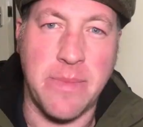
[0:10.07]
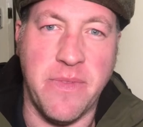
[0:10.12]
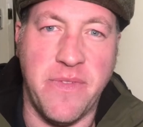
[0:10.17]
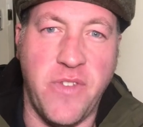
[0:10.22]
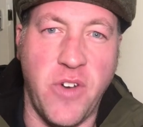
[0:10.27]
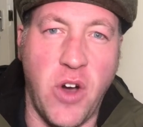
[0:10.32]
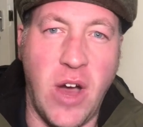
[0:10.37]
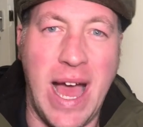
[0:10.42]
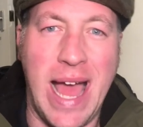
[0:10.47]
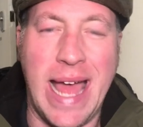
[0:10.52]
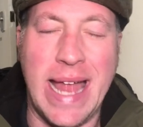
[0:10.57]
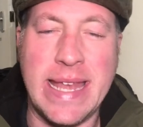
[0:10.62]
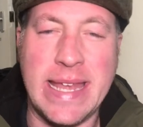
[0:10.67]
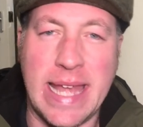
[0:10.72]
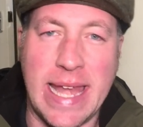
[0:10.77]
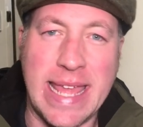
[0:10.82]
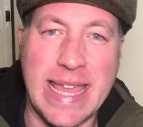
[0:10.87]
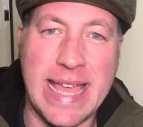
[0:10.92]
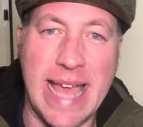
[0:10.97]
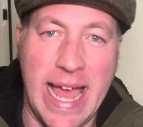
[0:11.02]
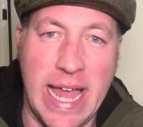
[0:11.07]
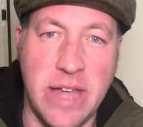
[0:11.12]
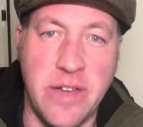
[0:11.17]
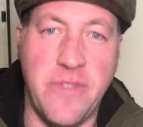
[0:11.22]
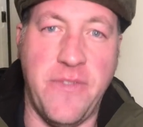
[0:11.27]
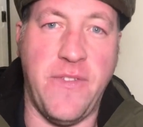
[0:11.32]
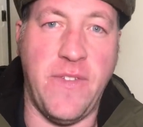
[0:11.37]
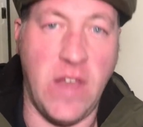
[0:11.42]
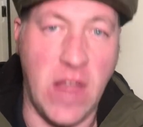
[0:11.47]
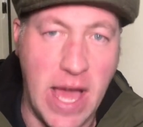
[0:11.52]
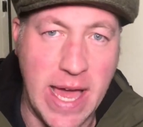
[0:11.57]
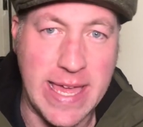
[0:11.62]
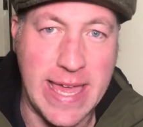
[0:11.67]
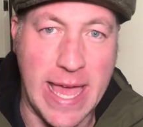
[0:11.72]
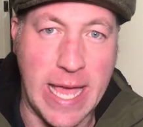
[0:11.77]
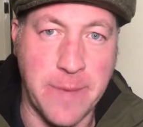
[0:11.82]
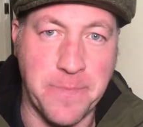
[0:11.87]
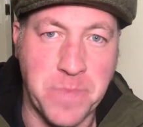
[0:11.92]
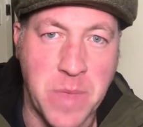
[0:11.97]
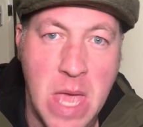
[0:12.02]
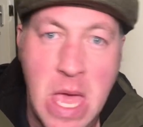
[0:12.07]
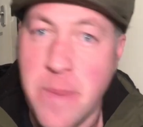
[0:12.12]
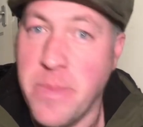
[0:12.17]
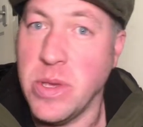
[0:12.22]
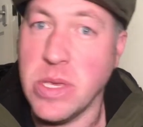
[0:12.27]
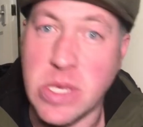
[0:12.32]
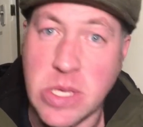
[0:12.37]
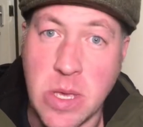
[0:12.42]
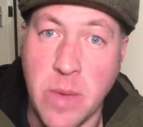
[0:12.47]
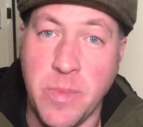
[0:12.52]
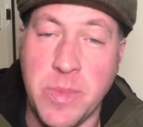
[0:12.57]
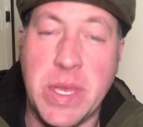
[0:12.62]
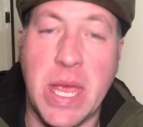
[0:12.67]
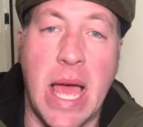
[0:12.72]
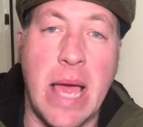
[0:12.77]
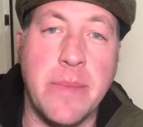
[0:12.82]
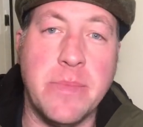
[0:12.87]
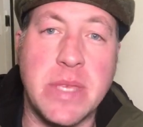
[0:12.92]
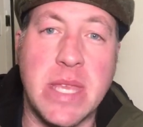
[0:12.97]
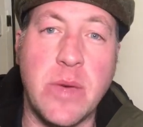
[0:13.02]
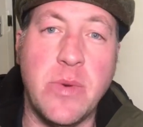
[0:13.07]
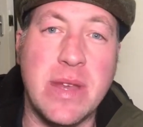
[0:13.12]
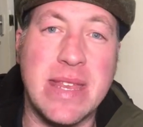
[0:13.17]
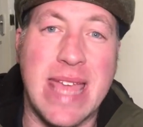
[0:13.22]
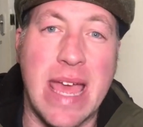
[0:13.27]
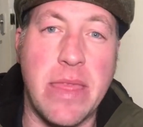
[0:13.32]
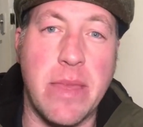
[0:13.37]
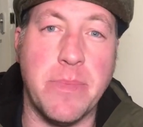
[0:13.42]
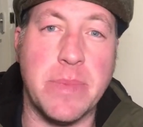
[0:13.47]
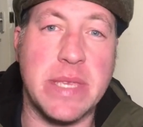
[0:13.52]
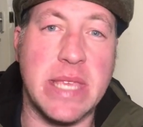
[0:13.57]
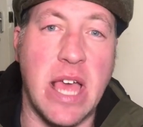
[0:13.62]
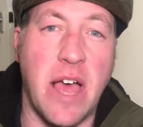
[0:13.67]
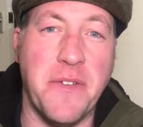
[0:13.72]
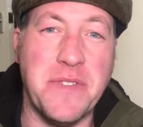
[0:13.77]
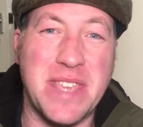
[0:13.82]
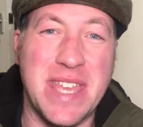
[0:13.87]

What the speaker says: for handling and flying. But sometimes they would get themselves